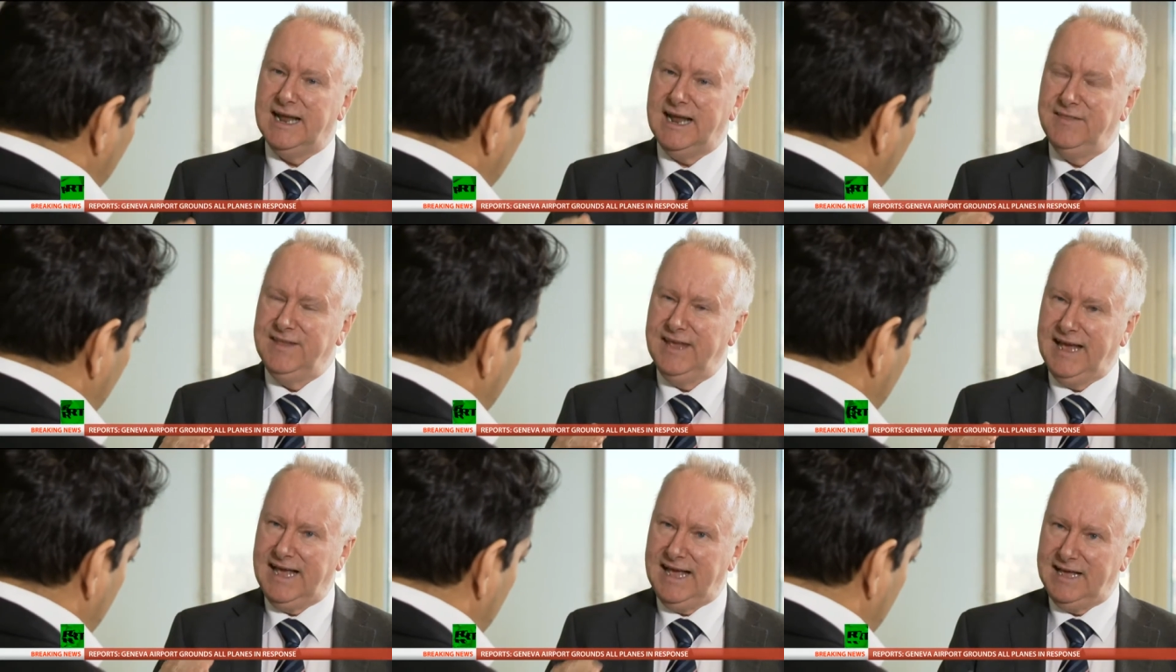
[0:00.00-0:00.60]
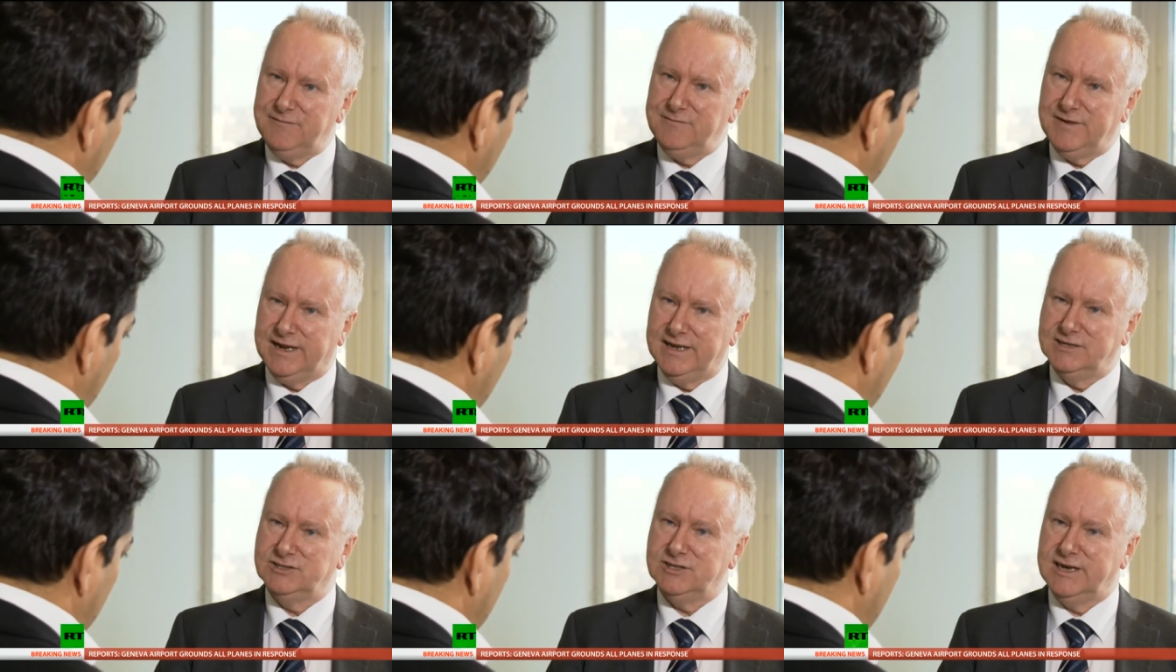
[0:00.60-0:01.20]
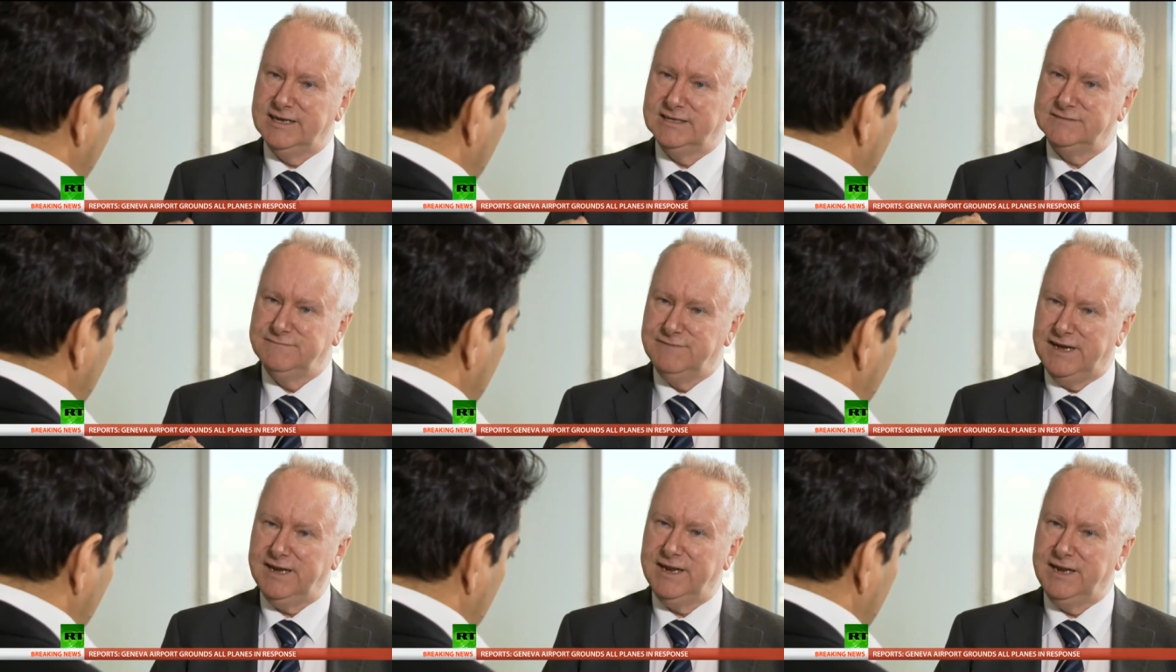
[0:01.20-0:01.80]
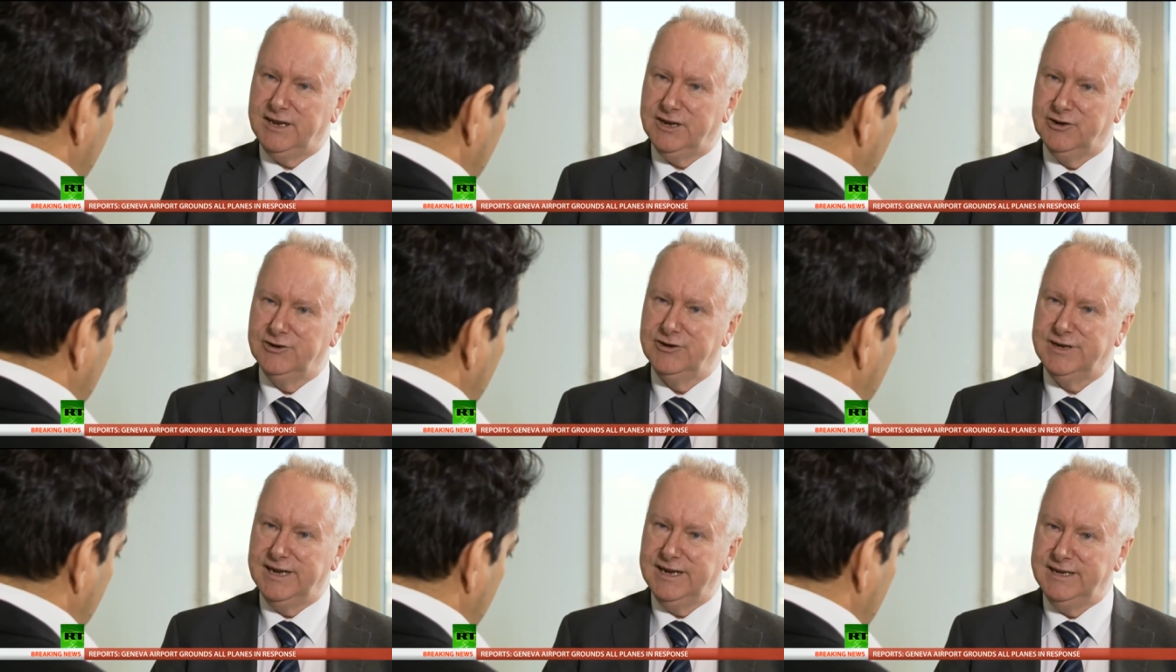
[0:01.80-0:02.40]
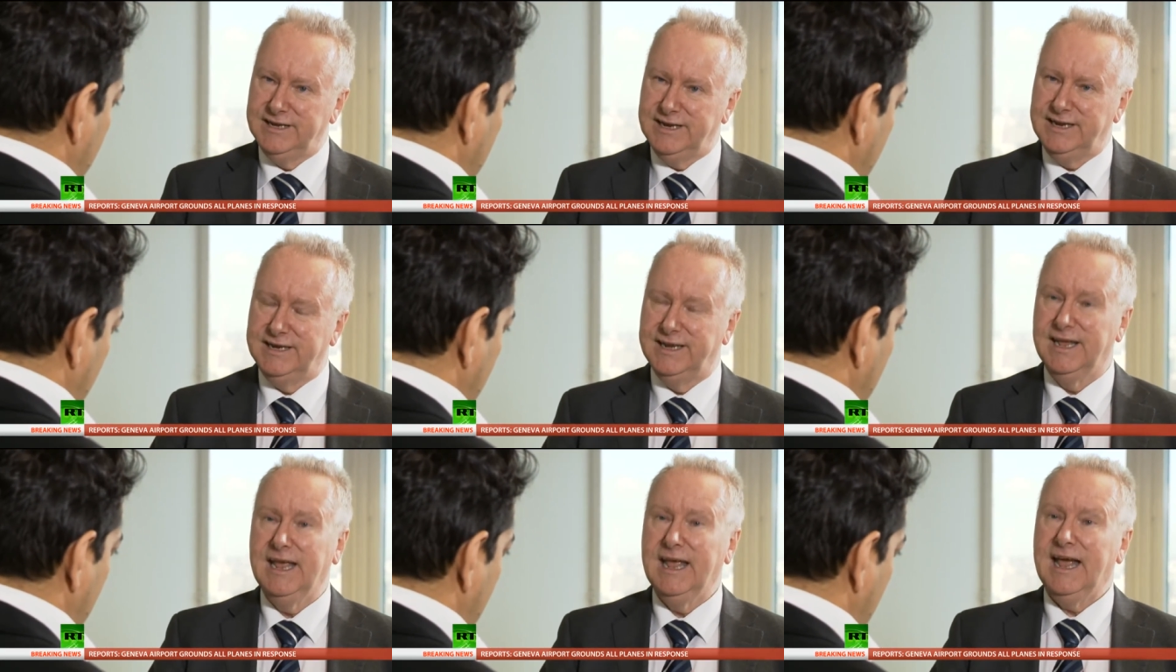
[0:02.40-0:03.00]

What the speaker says: and the average is very good indeed.